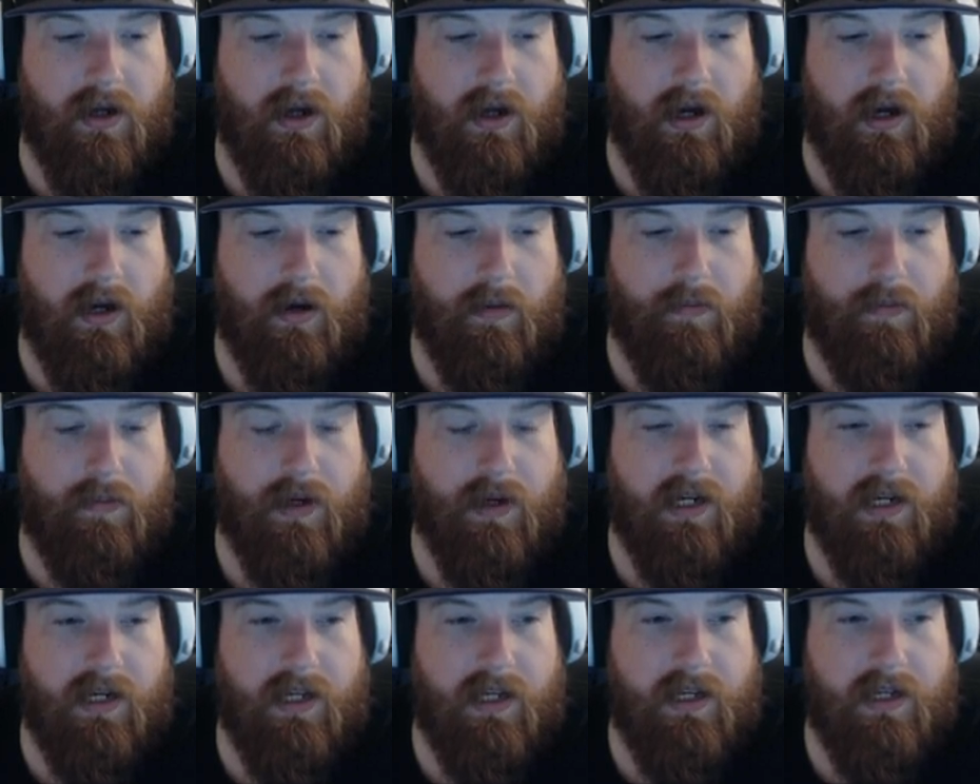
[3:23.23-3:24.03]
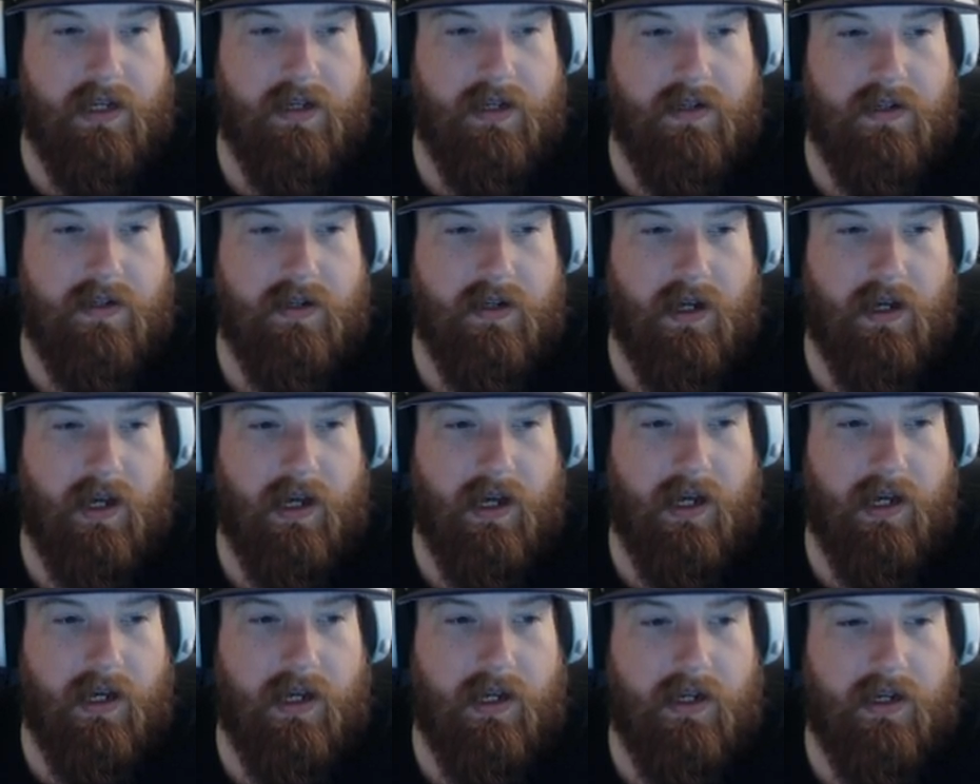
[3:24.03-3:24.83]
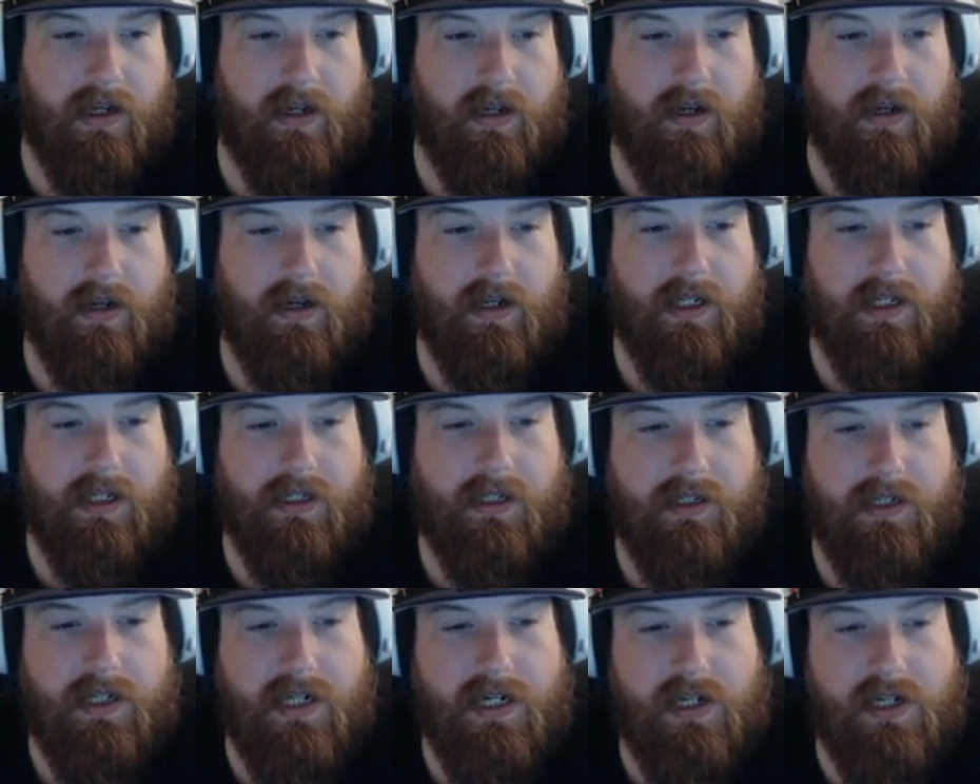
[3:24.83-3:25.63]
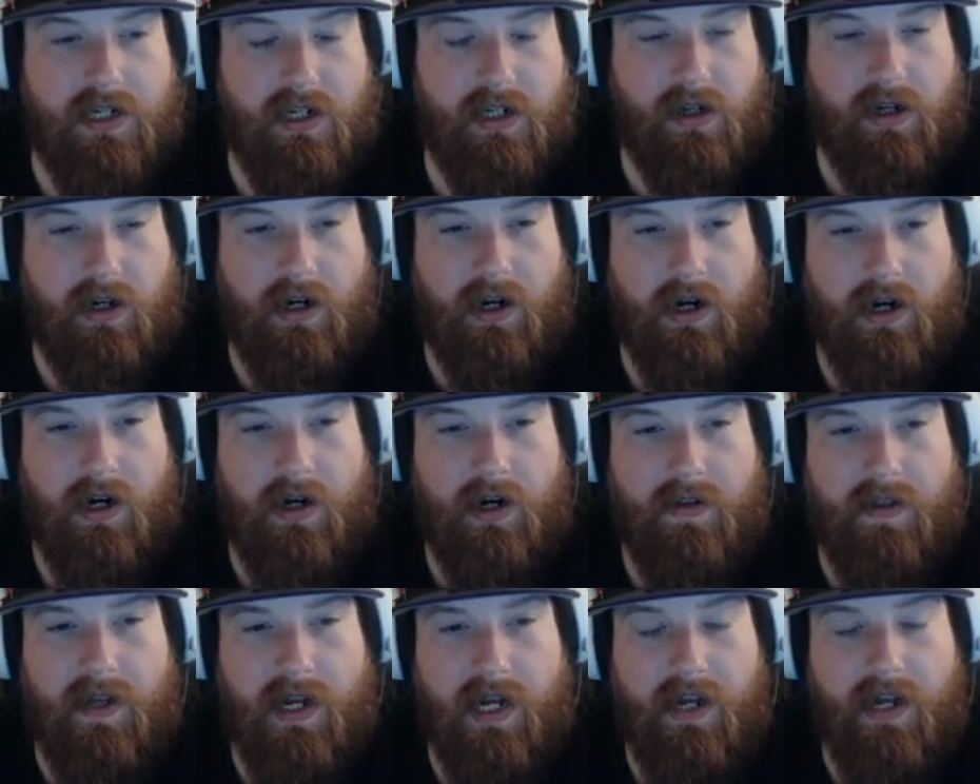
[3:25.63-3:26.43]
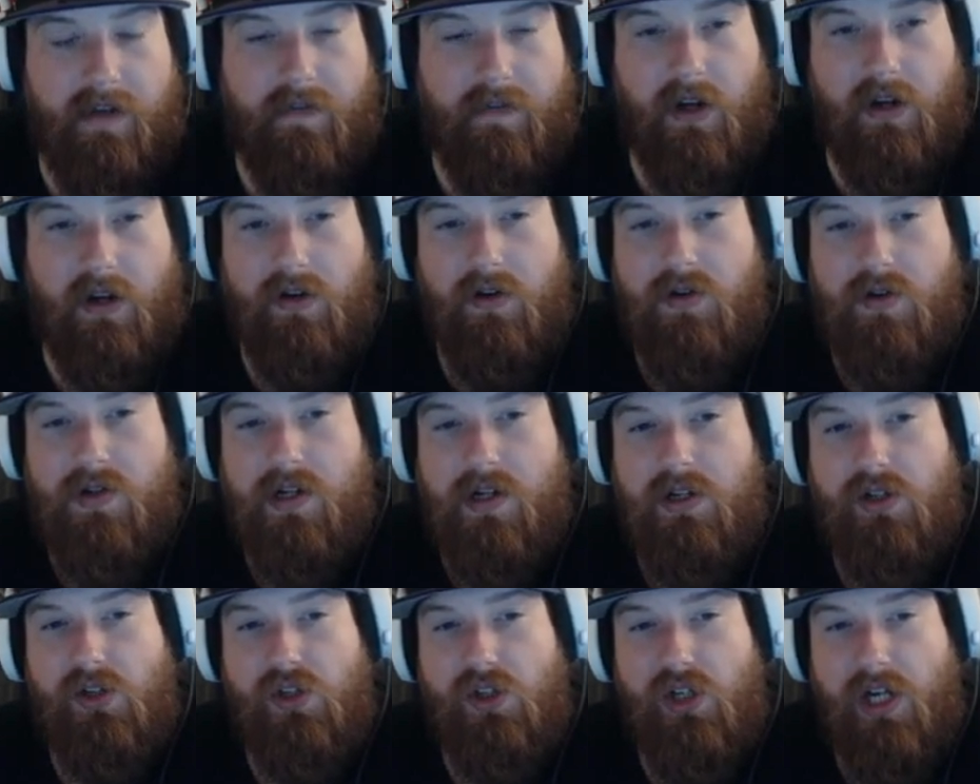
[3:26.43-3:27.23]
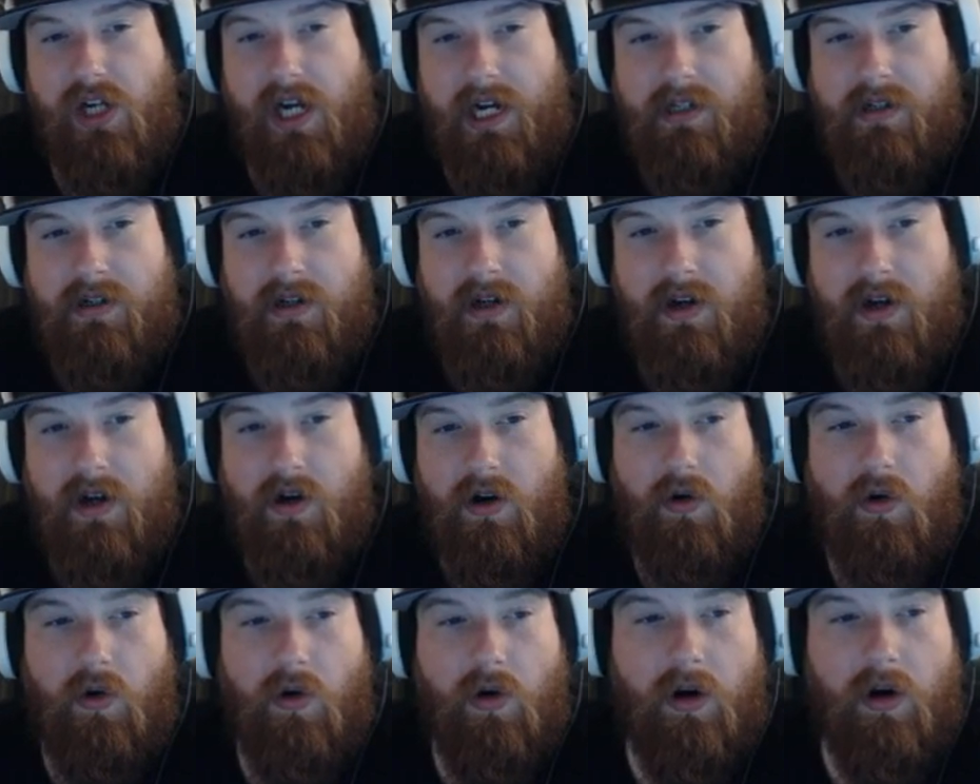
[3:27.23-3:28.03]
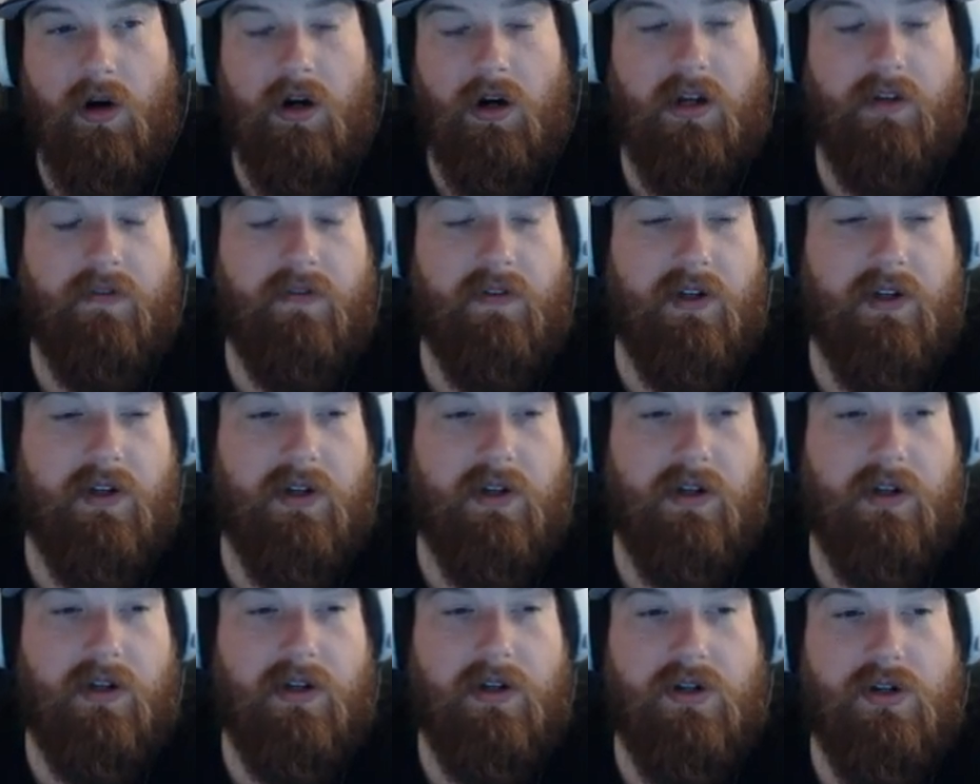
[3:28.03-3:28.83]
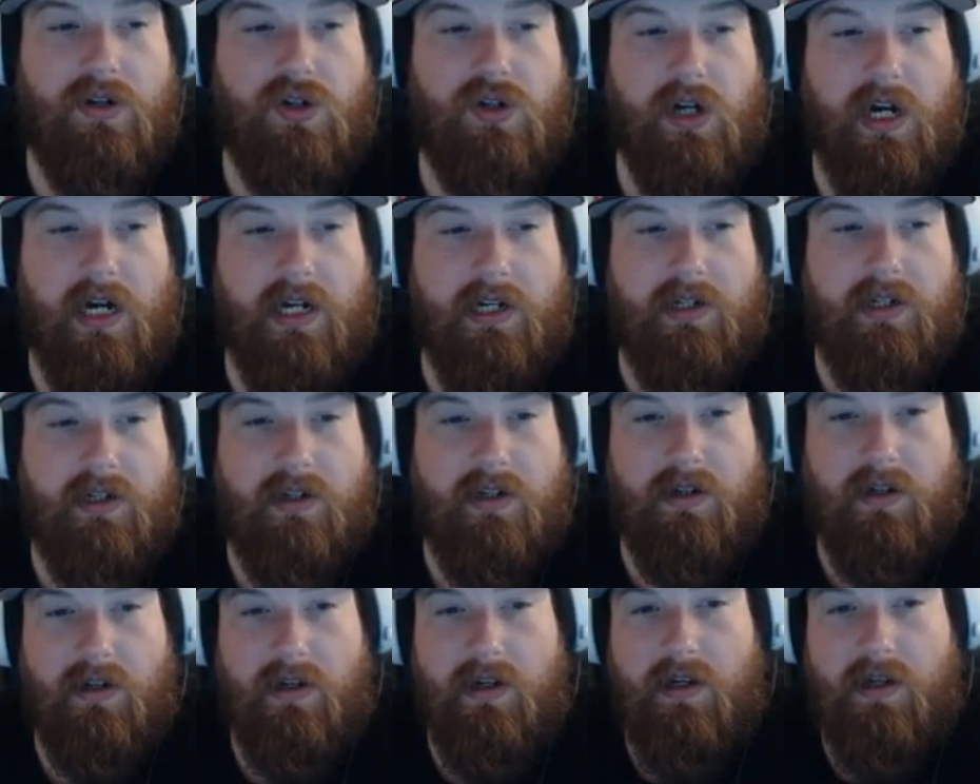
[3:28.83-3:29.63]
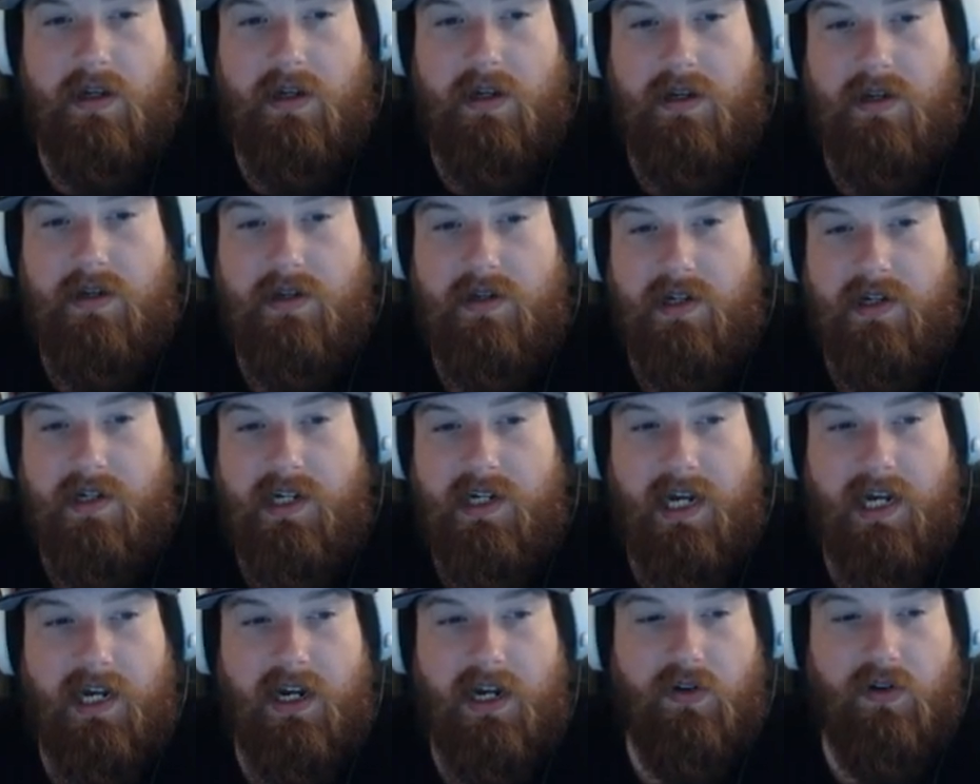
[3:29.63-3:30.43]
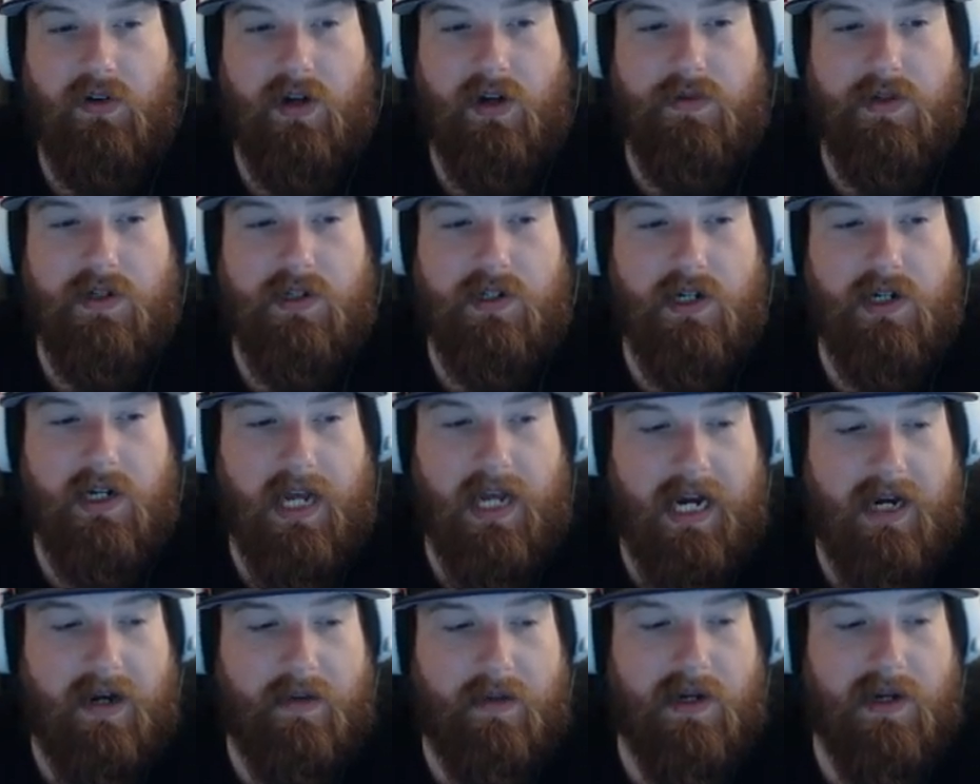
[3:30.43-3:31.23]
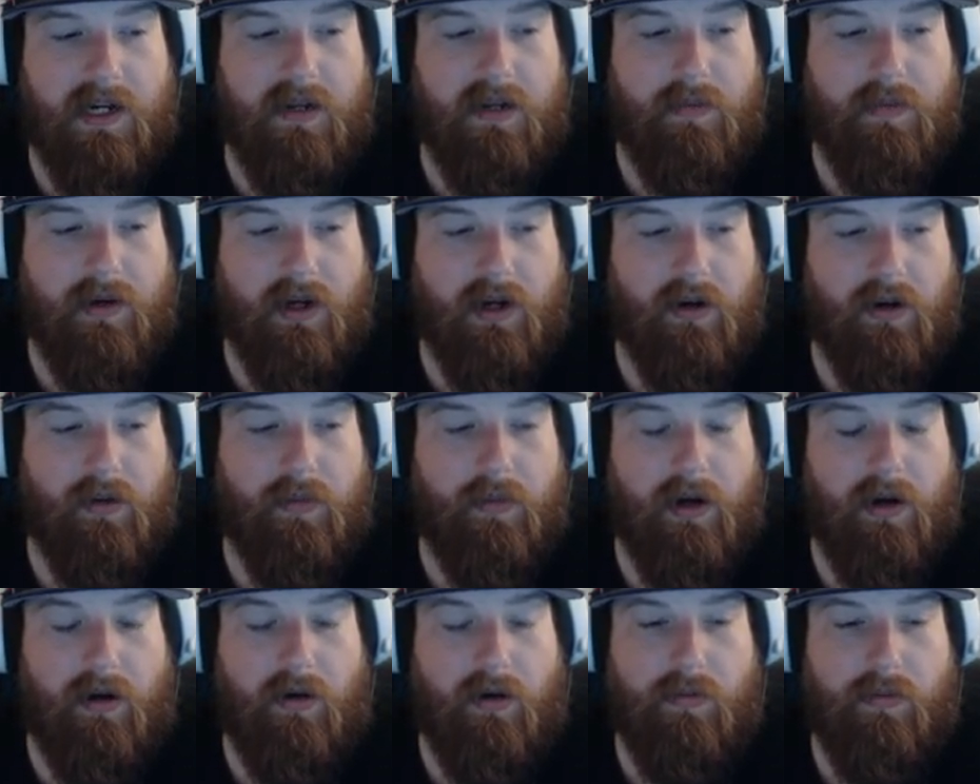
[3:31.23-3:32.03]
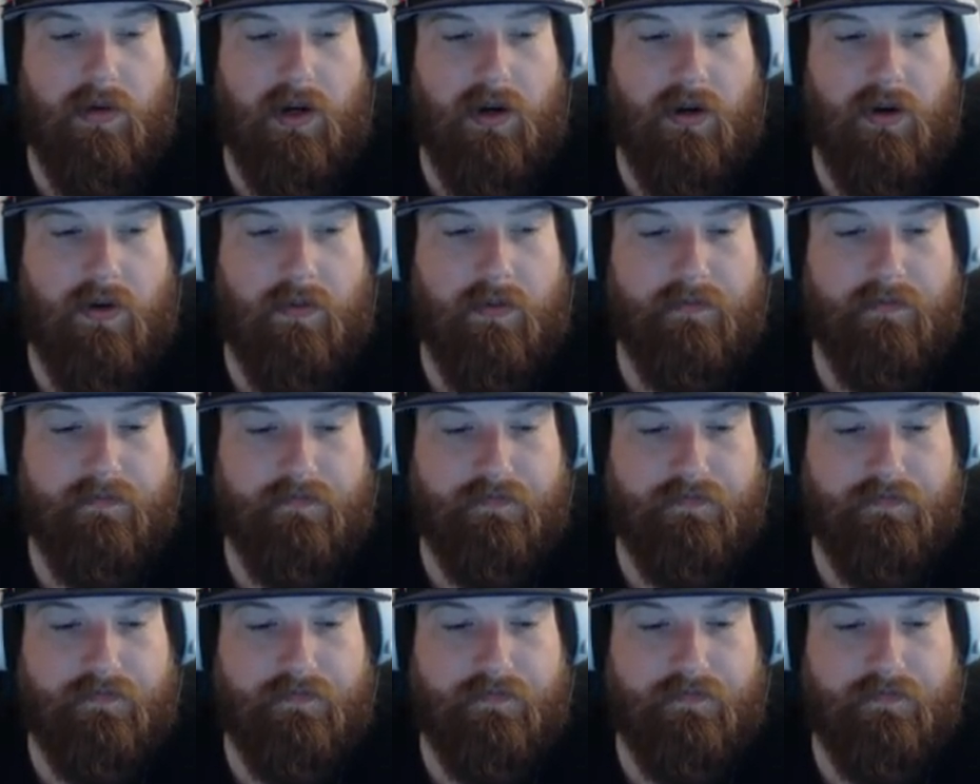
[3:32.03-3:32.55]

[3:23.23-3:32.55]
but it is a decent card that if it goes unchecked or if it just is attacking creeps, it's going to end up getting bigger and bigger and bigger.